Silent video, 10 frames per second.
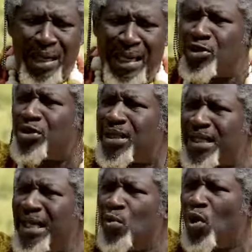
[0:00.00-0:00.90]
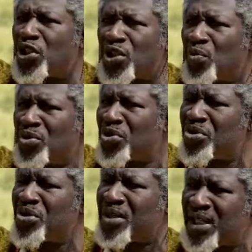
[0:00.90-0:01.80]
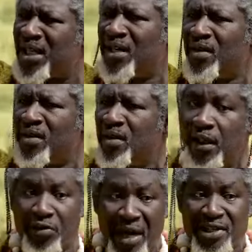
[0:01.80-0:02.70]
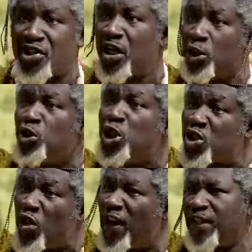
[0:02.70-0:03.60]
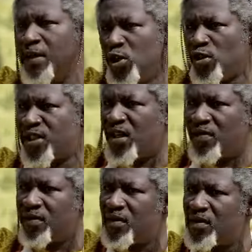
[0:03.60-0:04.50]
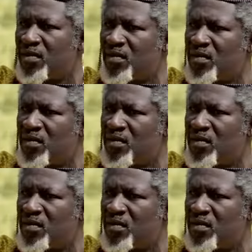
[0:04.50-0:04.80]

will only let you see what she wants you to see. The rest, you discover them yourself.